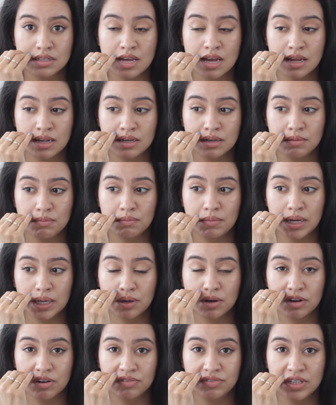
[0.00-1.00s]
than my
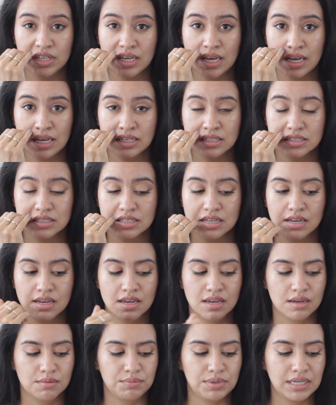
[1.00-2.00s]
Curvy Kate
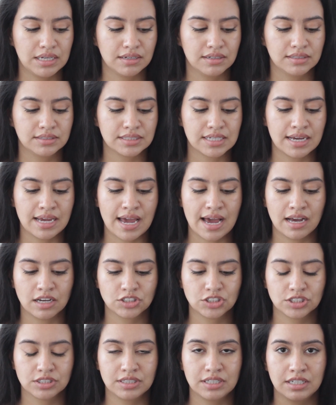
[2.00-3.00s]
because I
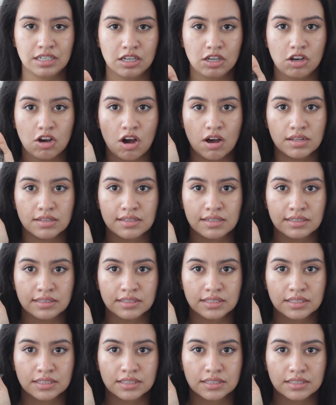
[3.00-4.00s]
actually got
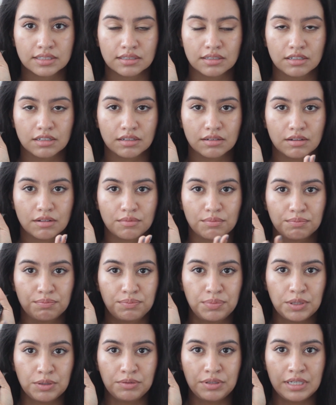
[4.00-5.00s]
this
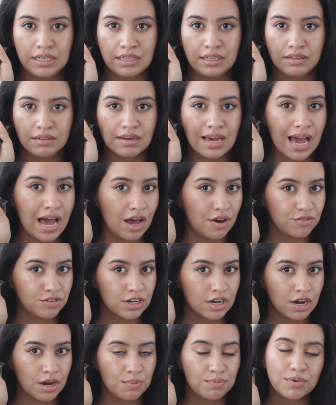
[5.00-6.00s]
Beauty Half
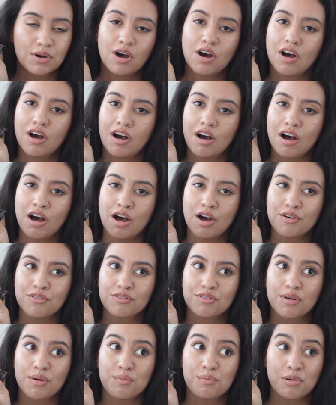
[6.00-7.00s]
Cup
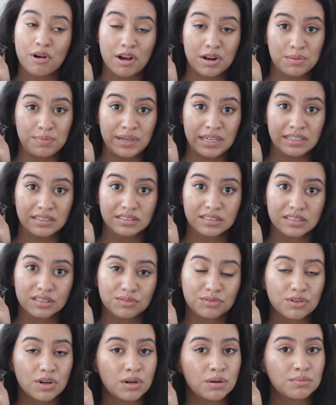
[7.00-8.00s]
off Bratabase
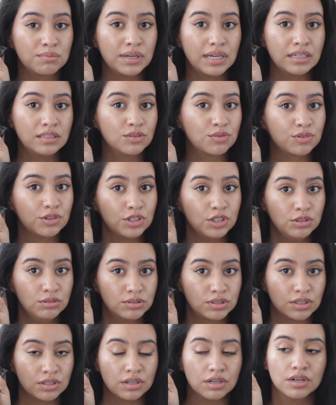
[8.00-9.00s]
from a different
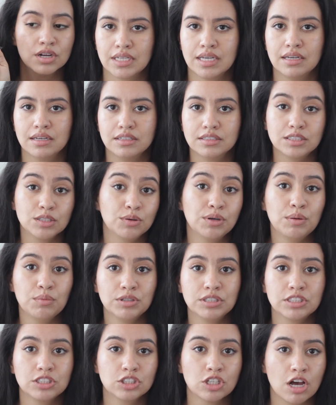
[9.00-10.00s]
user. So it
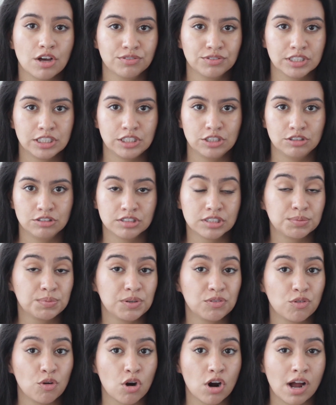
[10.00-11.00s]
was softly used
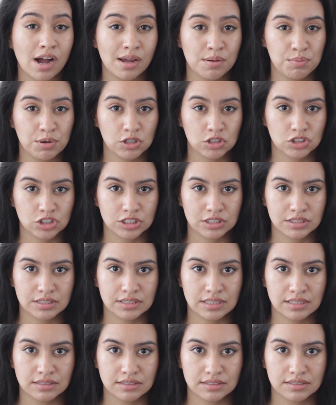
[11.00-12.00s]
before I purchased
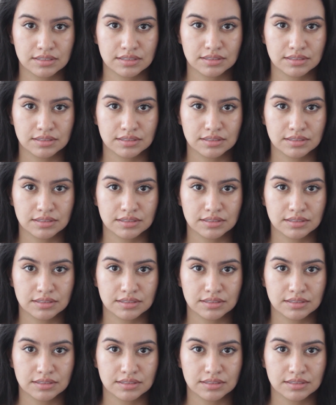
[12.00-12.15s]
it.